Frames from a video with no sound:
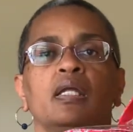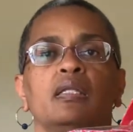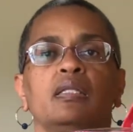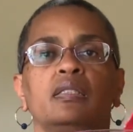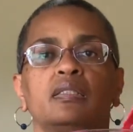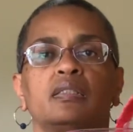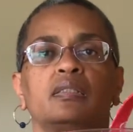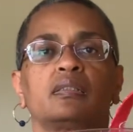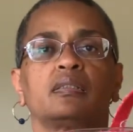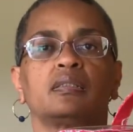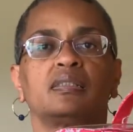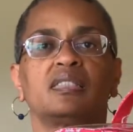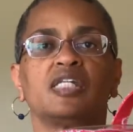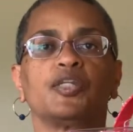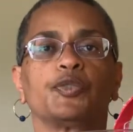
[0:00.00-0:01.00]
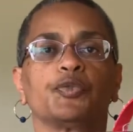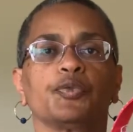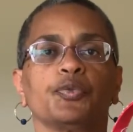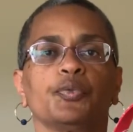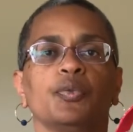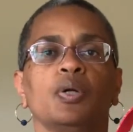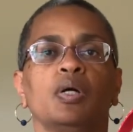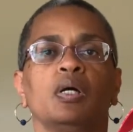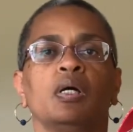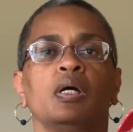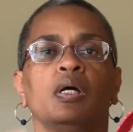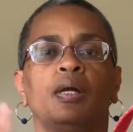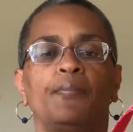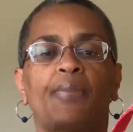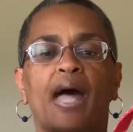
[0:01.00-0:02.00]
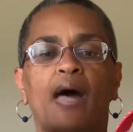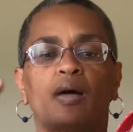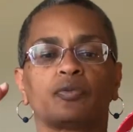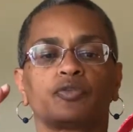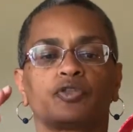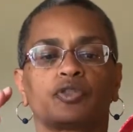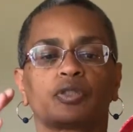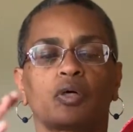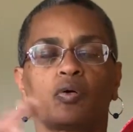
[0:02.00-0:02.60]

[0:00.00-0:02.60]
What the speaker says: This see-through pouch,